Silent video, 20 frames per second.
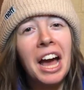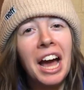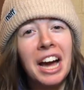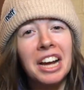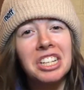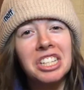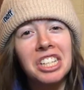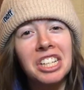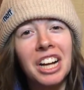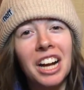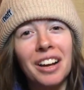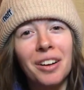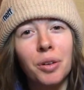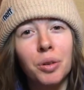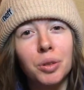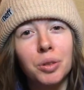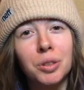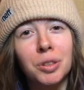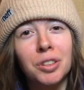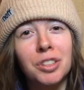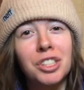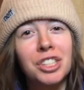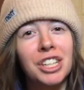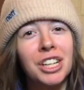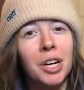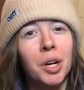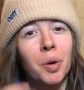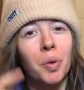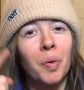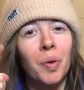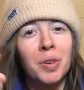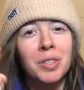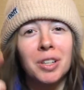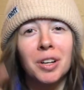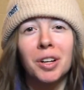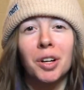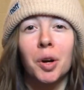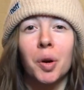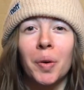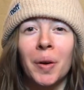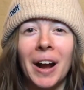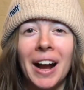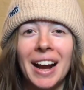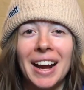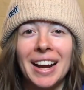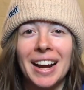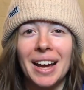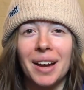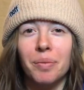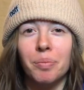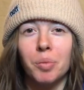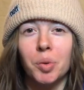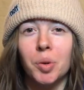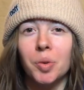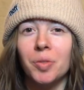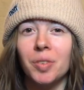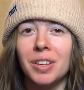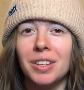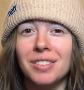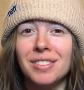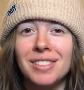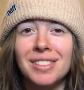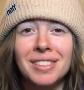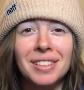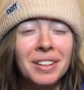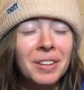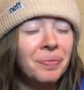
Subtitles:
As she got older, she started crying at movies.